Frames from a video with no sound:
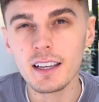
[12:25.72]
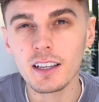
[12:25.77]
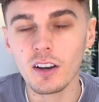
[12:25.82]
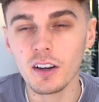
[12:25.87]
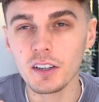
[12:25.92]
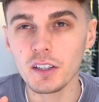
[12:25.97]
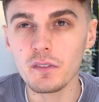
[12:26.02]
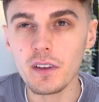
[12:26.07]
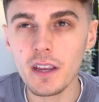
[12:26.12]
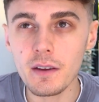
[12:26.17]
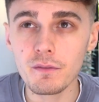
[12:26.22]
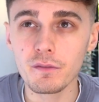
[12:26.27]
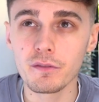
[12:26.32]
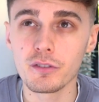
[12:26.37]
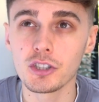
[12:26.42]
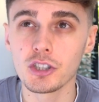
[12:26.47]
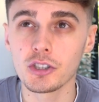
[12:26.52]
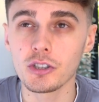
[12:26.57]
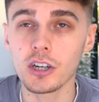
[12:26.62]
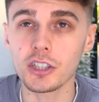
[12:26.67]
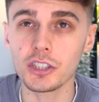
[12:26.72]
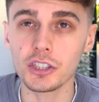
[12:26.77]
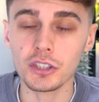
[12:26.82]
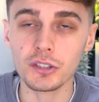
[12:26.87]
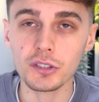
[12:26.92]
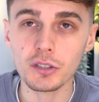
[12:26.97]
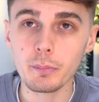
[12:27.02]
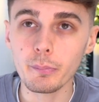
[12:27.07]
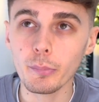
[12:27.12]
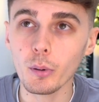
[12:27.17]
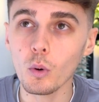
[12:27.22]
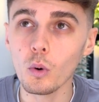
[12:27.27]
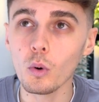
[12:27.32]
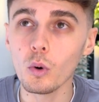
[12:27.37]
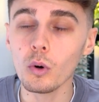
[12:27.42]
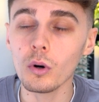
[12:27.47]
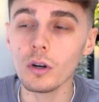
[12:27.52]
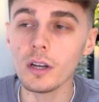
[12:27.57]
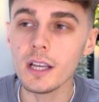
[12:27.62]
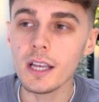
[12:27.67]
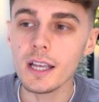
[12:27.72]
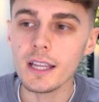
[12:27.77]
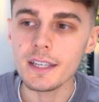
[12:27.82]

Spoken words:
kind of infrastructure, support,